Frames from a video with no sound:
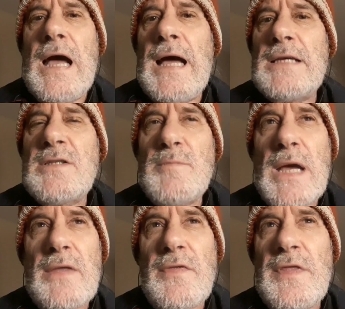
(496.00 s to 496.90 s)
as a
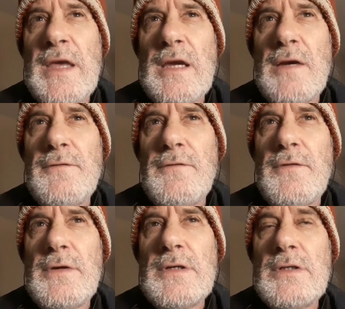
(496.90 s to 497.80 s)
man
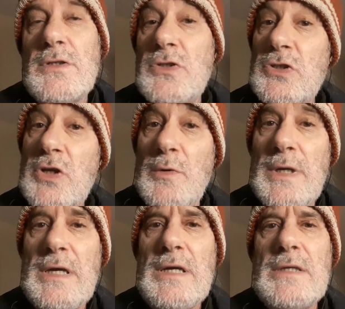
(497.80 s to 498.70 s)
thinketh, so
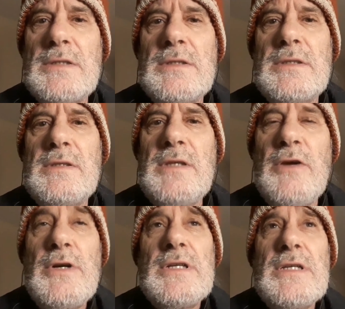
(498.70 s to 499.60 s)
he is.
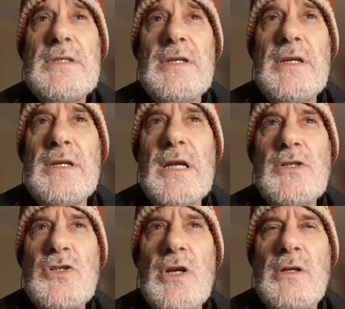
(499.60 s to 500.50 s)
There it is in a
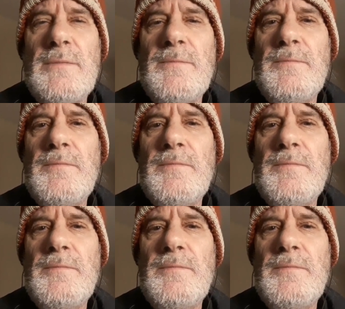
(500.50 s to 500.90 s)
nutshell.